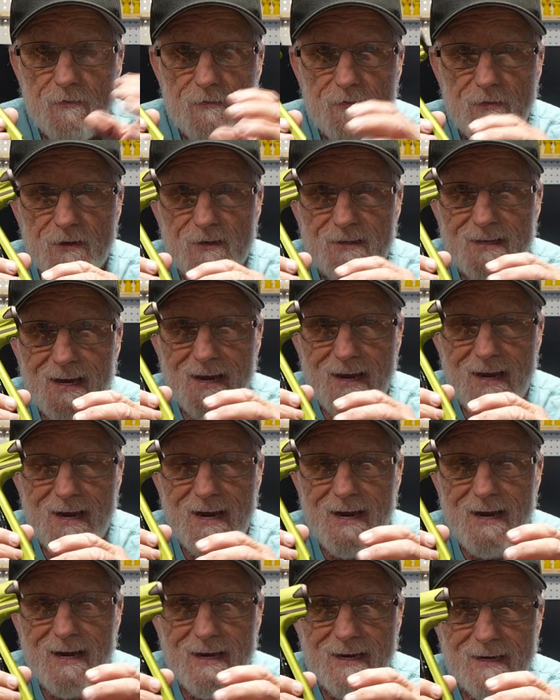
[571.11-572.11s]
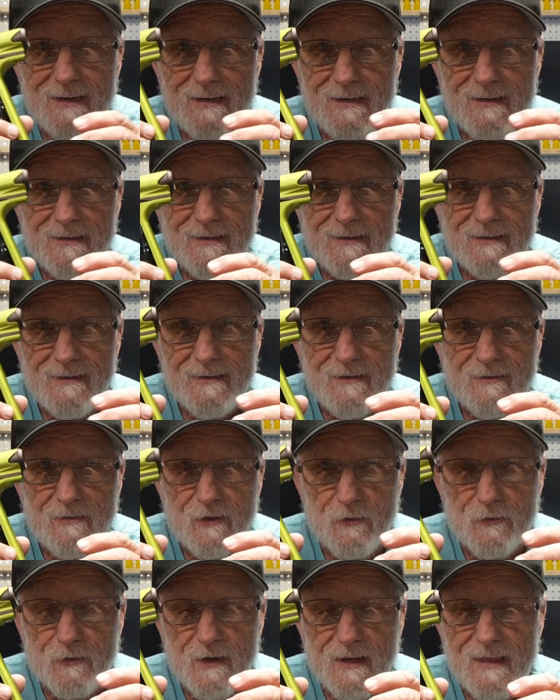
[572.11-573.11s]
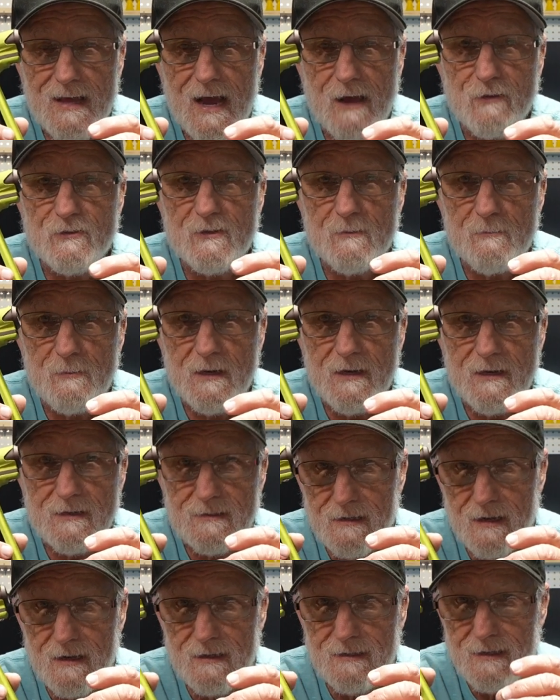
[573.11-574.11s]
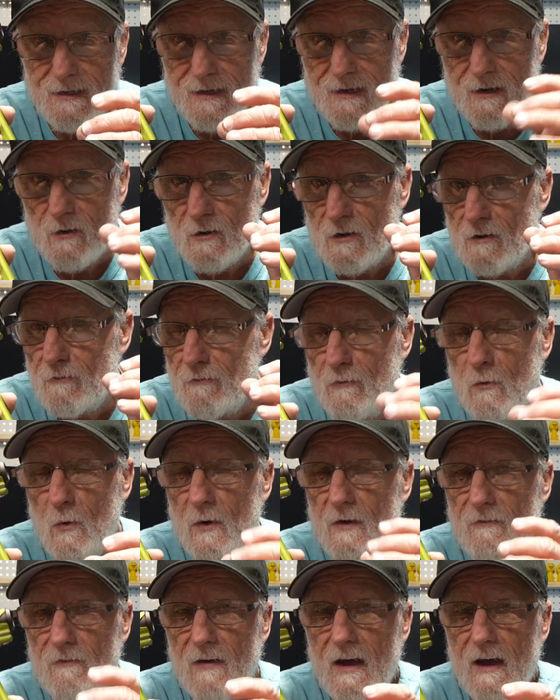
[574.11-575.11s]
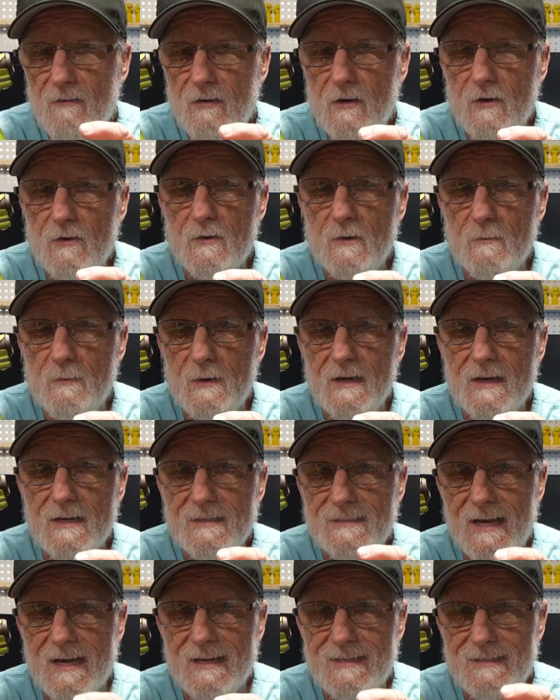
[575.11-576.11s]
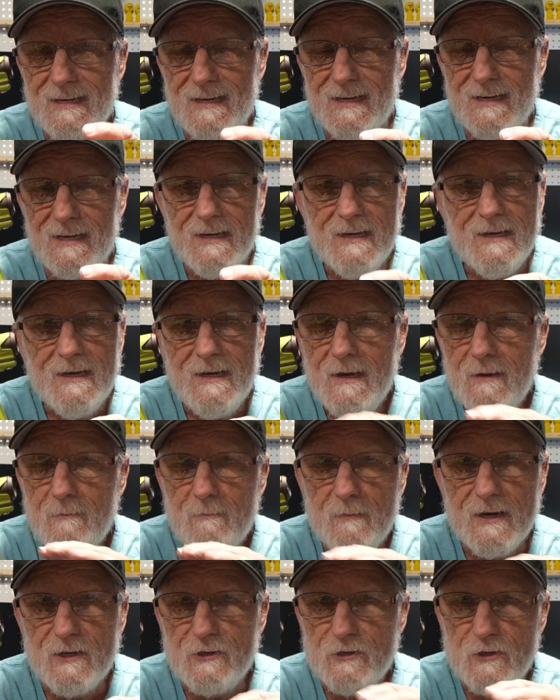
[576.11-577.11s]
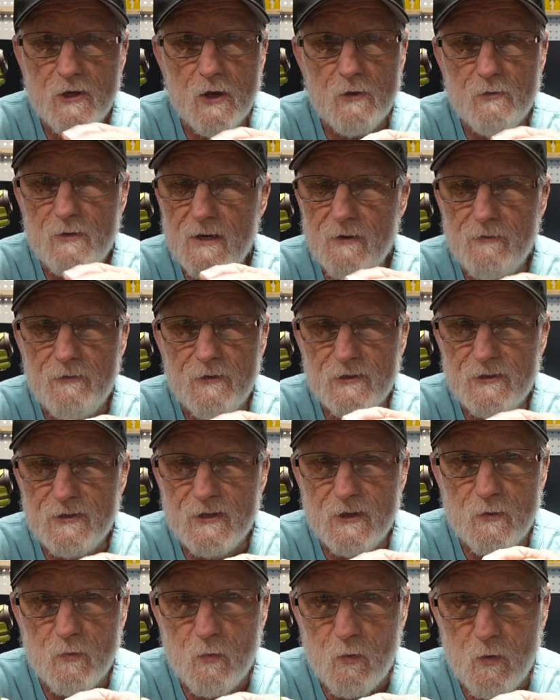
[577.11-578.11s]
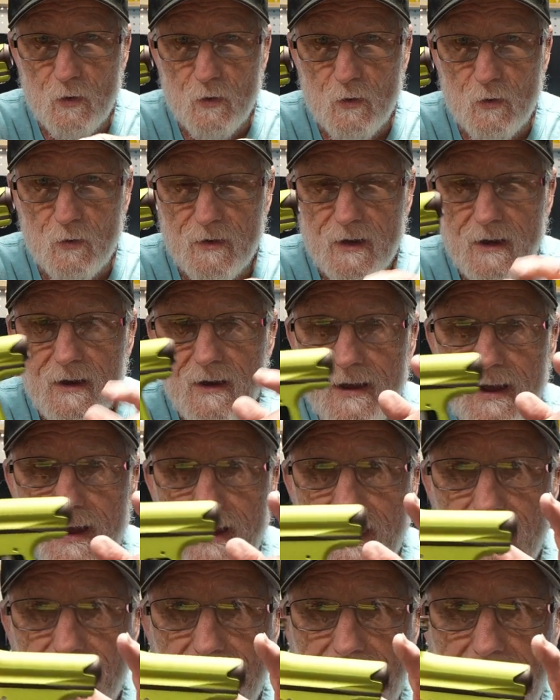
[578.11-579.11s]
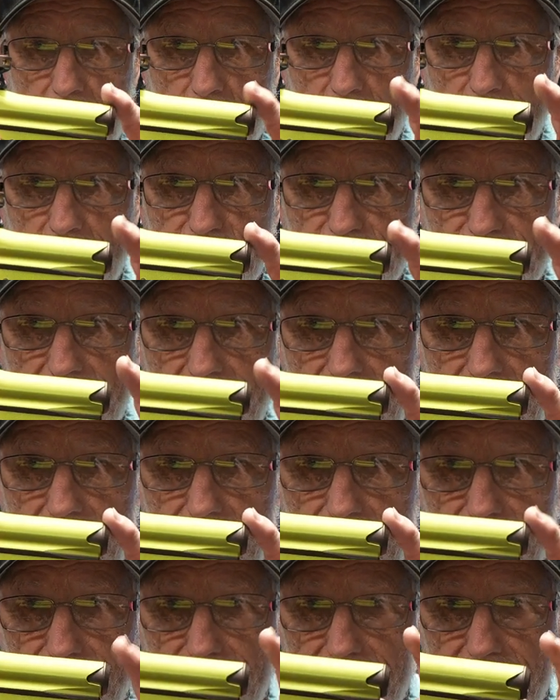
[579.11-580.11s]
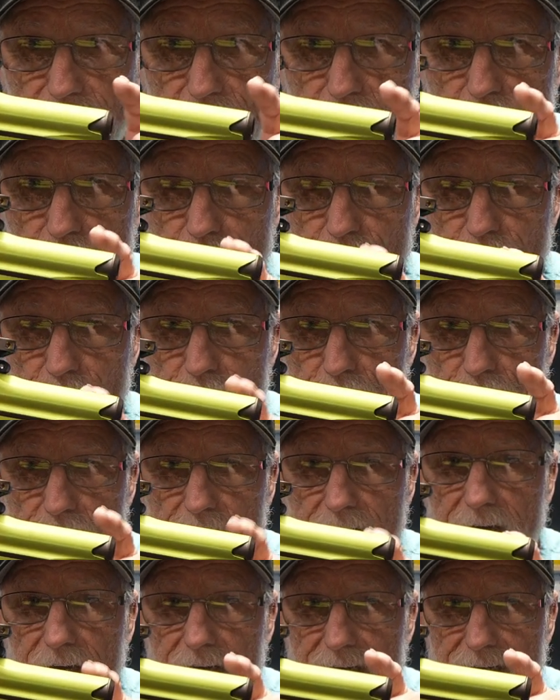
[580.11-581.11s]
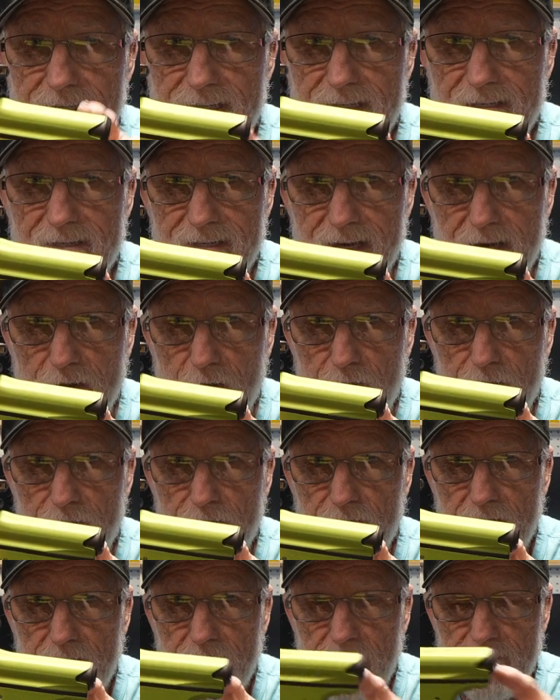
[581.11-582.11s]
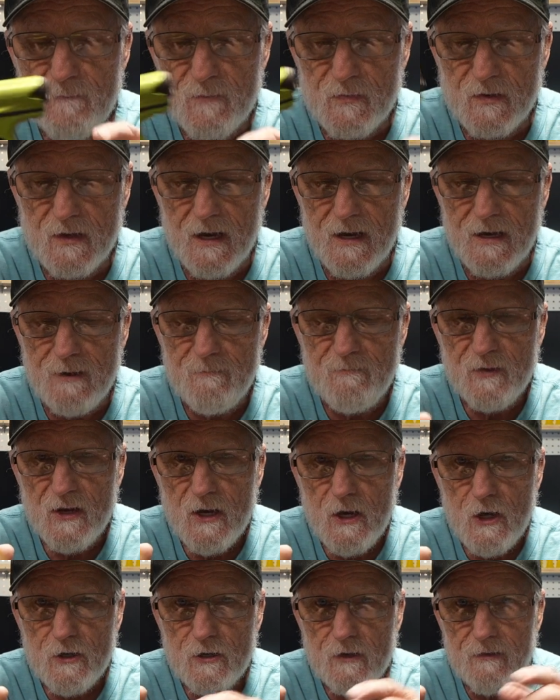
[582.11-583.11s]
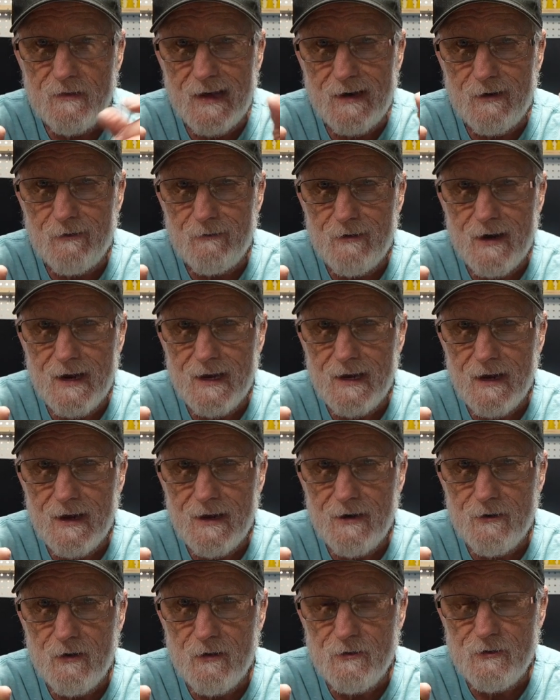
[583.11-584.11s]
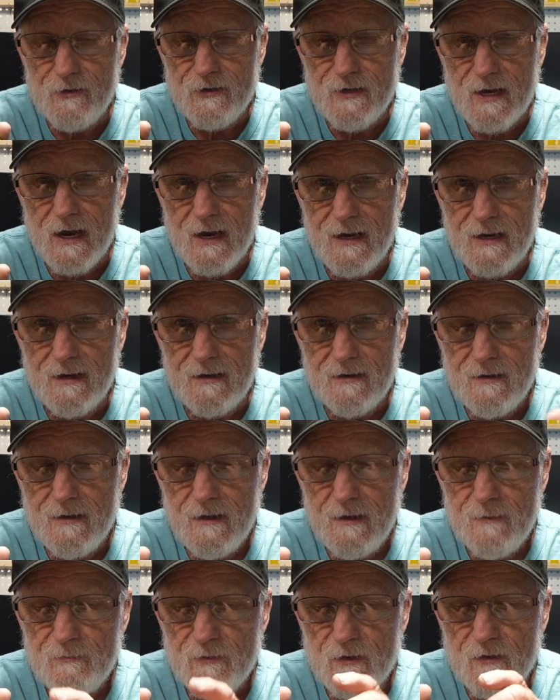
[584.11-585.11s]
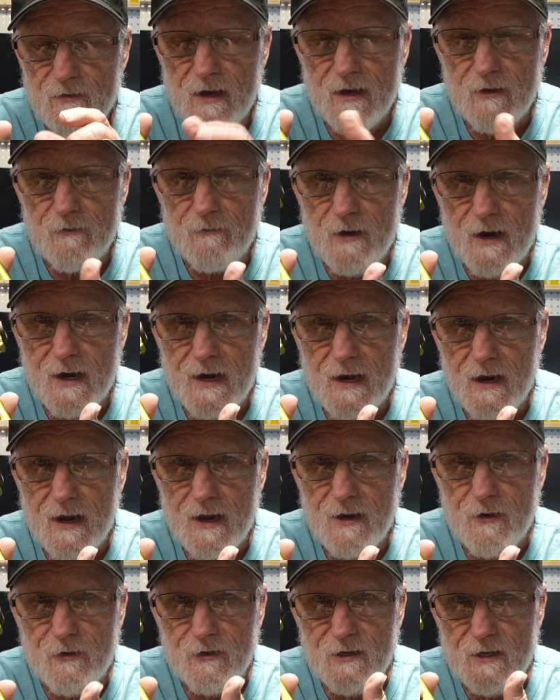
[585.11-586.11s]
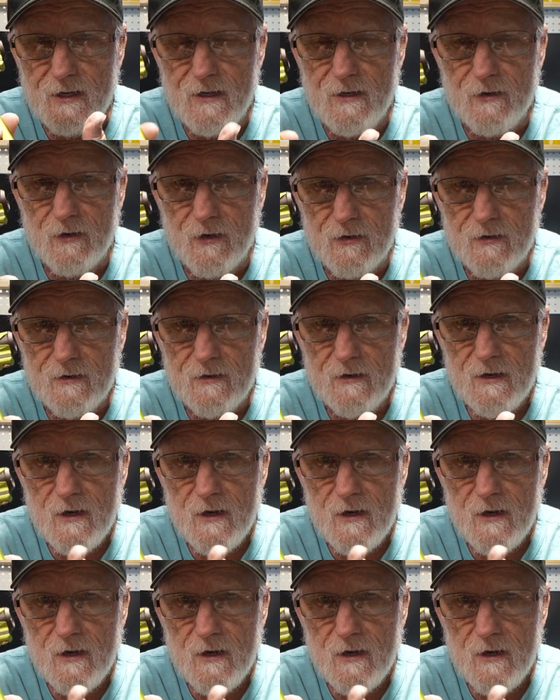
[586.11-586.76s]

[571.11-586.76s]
The tank, the 3000 psi tank or the 4500 psi tank makes no difference in the world of how much air gets to the gun itself. Okay? You've got a regulator on your tank. You've got a regulator here.